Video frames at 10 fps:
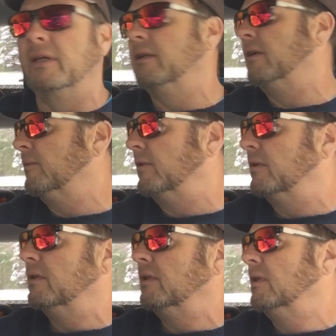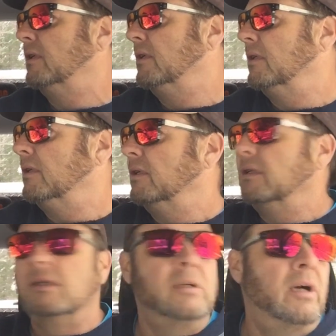end there, but
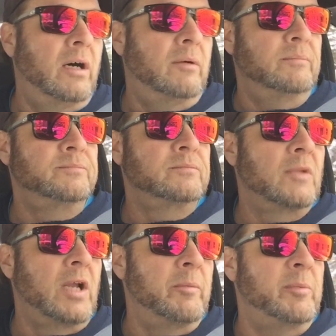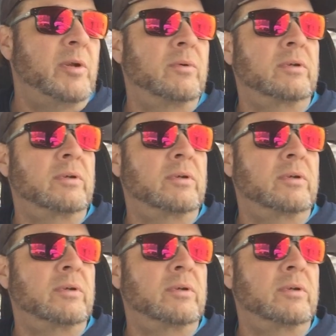I'm going to be